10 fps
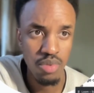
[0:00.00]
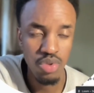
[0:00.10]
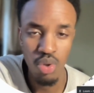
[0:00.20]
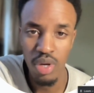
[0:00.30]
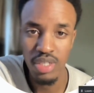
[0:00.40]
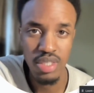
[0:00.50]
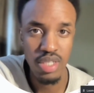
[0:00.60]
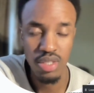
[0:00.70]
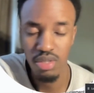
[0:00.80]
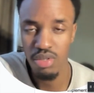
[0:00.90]
Don't
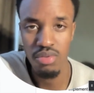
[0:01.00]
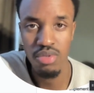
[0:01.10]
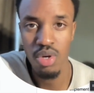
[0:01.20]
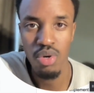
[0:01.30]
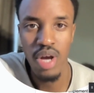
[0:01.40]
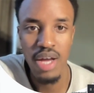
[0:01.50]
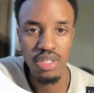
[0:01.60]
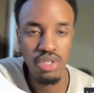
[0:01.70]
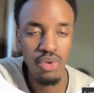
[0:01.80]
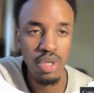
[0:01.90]
hesitate to
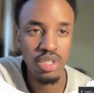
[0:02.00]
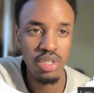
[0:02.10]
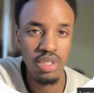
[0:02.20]
ask your questions